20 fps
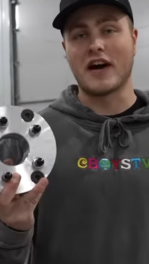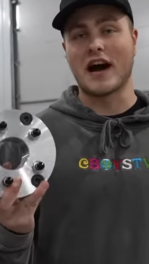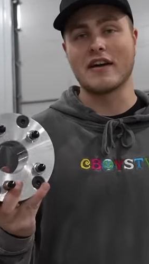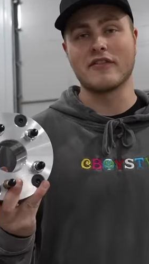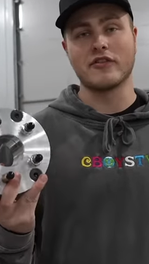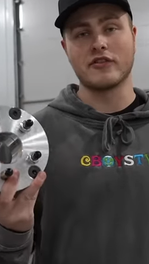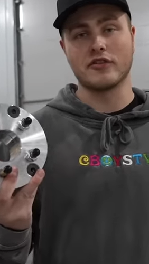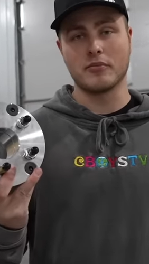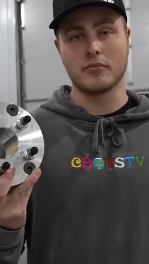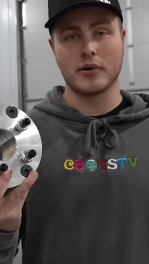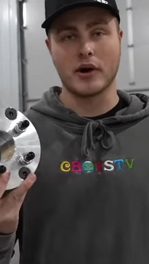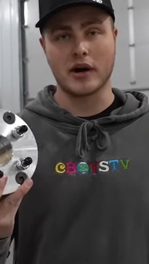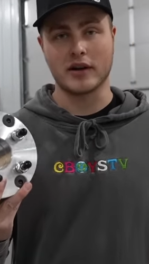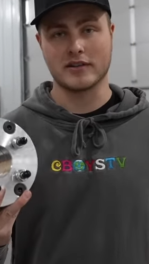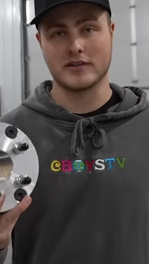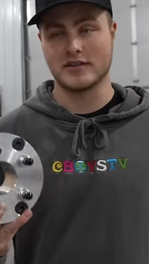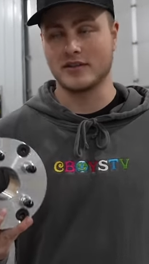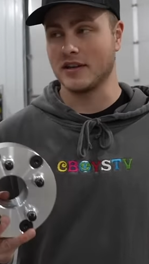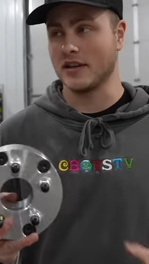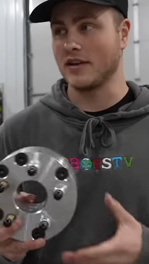500
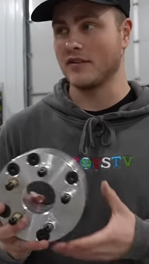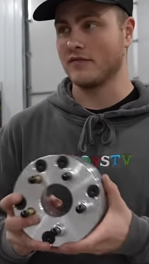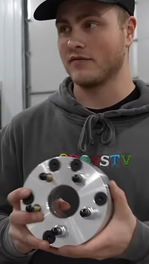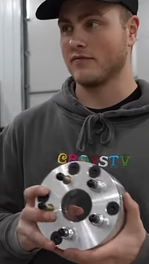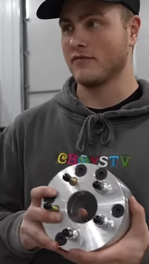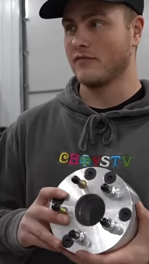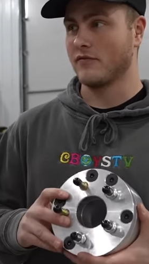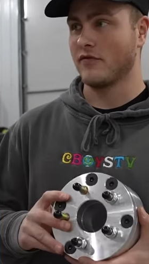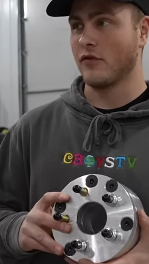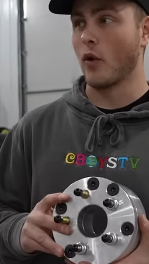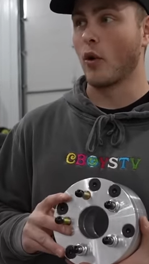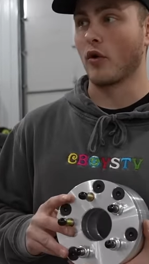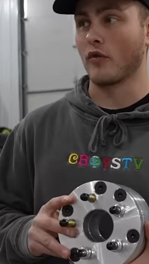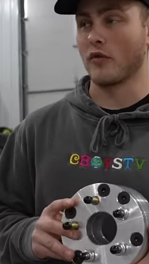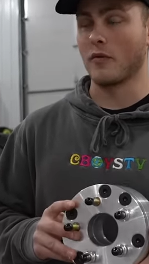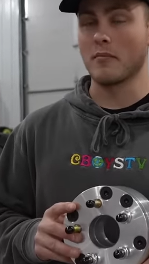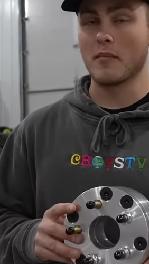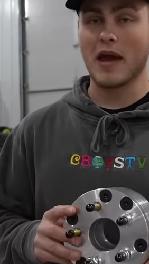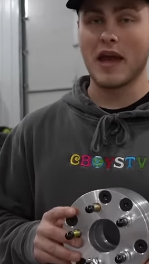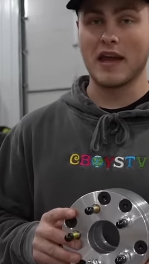bucks to get four of
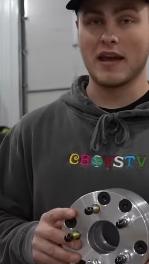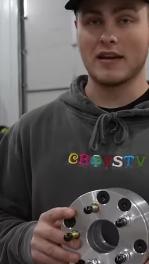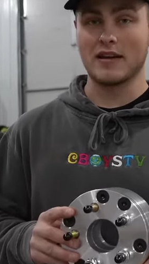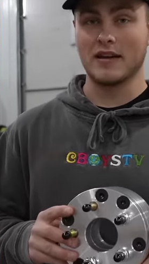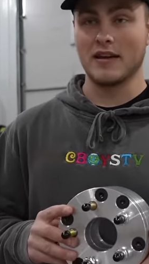them made.